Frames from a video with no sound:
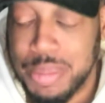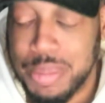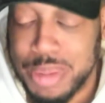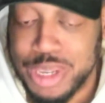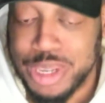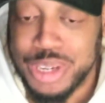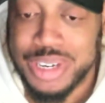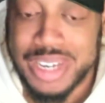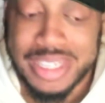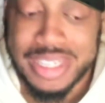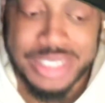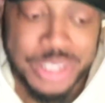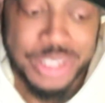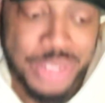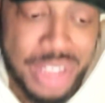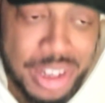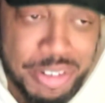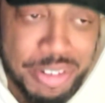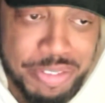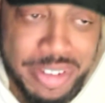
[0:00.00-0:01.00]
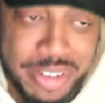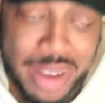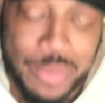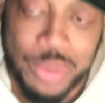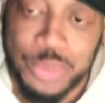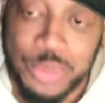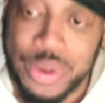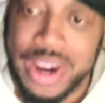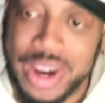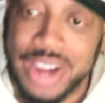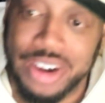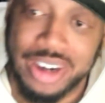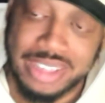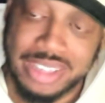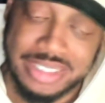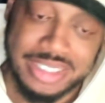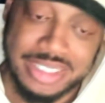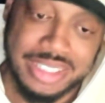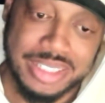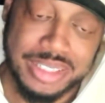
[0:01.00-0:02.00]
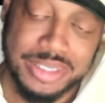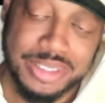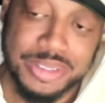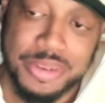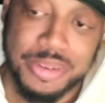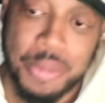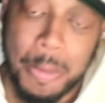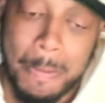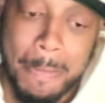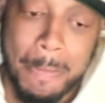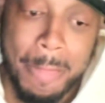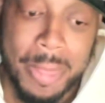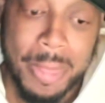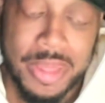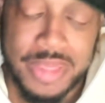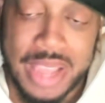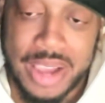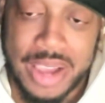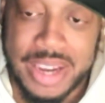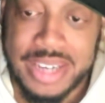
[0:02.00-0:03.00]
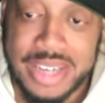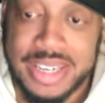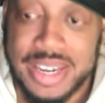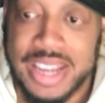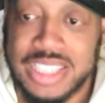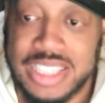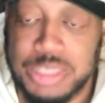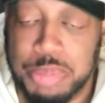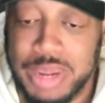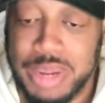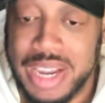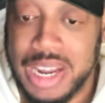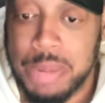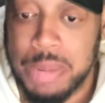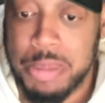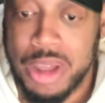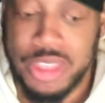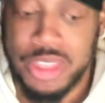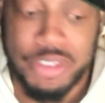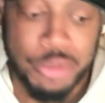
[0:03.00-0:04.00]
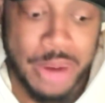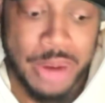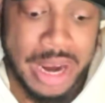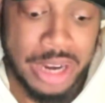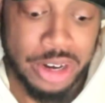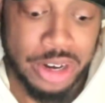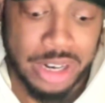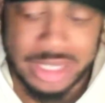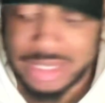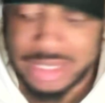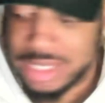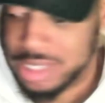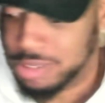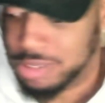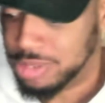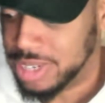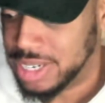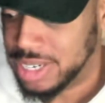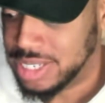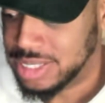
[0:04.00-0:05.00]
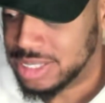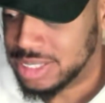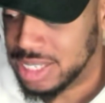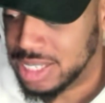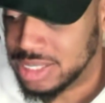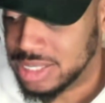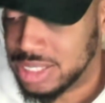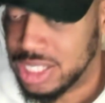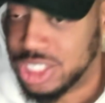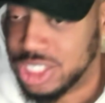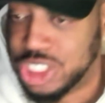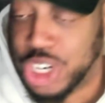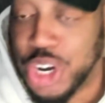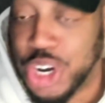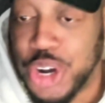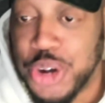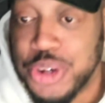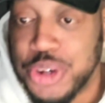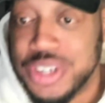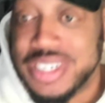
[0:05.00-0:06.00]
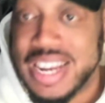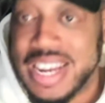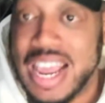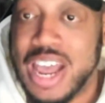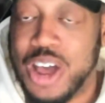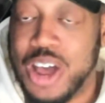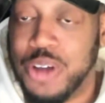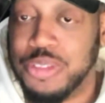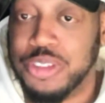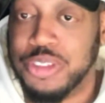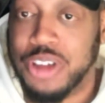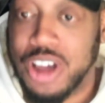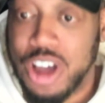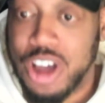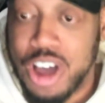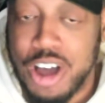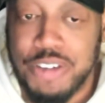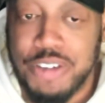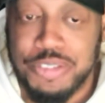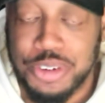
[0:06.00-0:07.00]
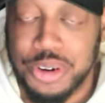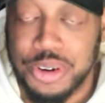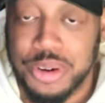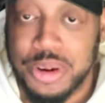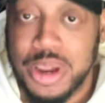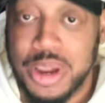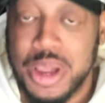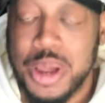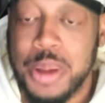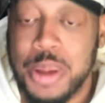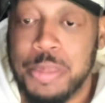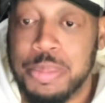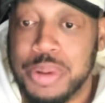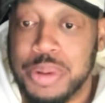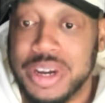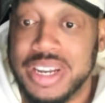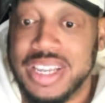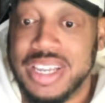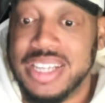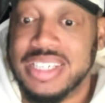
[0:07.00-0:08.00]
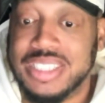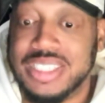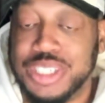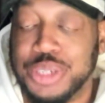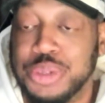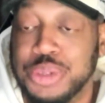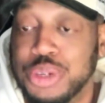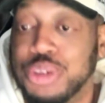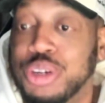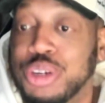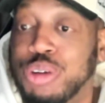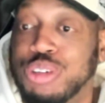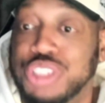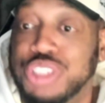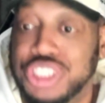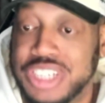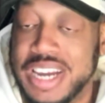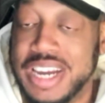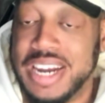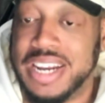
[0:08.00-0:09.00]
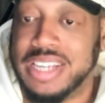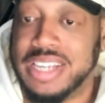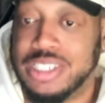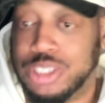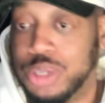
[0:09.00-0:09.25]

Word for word: I mean, you did turn on a fight with Ryan Garcia. Now, he did explain about the Ryan Garcia fight. He says he turned down the offer, but he's still negotiating.